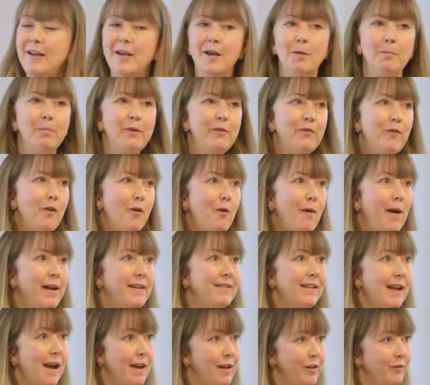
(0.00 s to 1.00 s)
before I
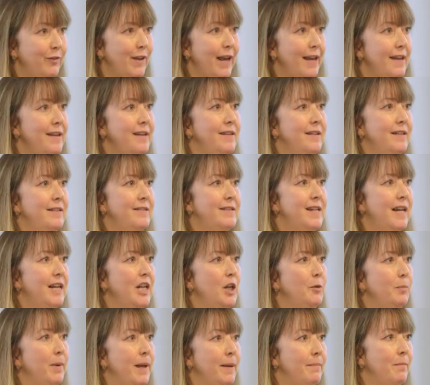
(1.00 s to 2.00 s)
kind of get in and tell
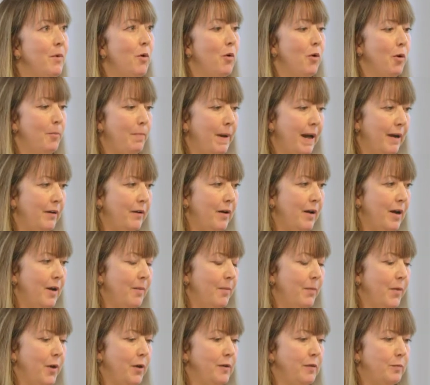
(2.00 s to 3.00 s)
you a bit more
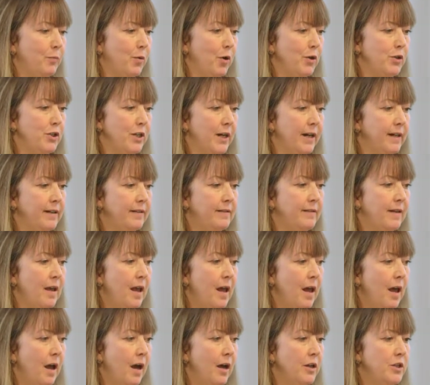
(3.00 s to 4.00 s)
about those projects,
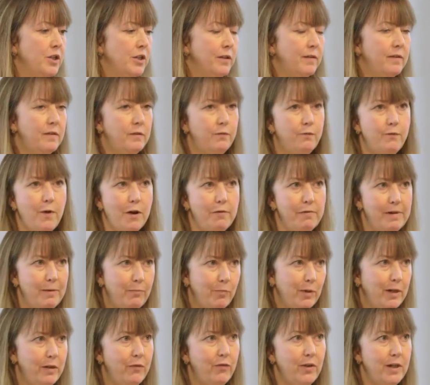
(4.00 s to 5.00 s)
I just very
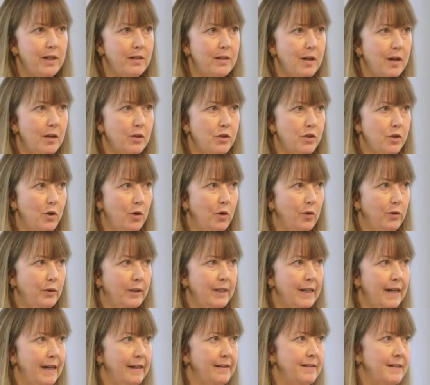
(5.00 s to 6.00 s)
briefly touch on
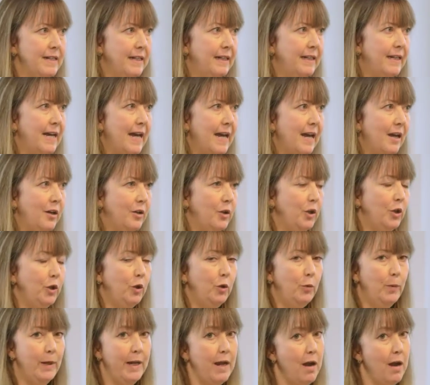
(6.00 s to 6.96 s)
Connecting Care and who we